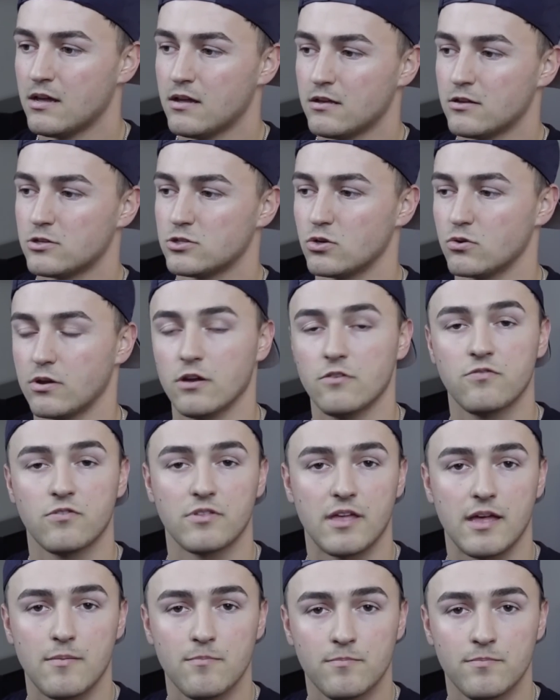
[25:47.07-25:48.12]
So good for
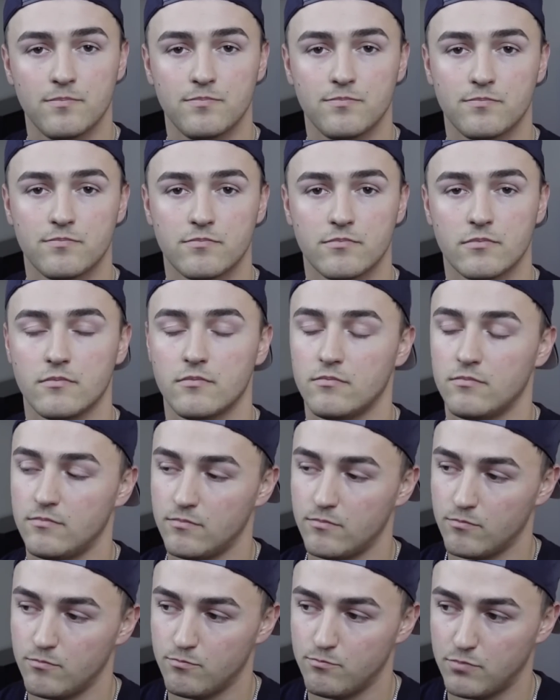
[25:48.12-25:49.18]
them,
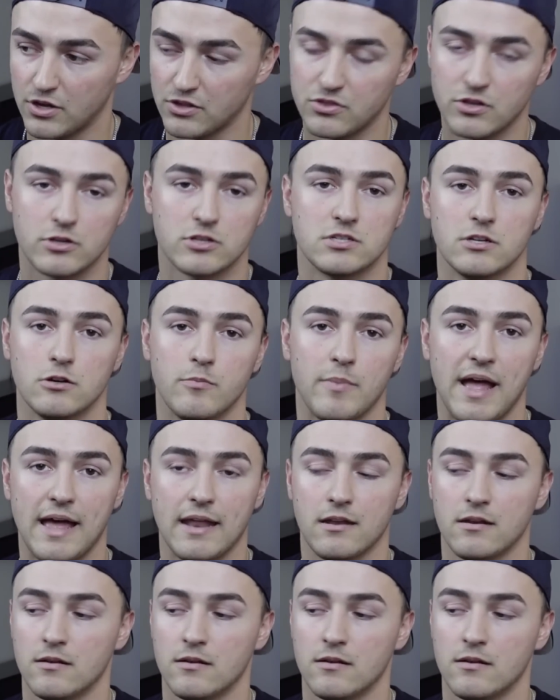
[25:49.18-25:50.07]
but they're still bad.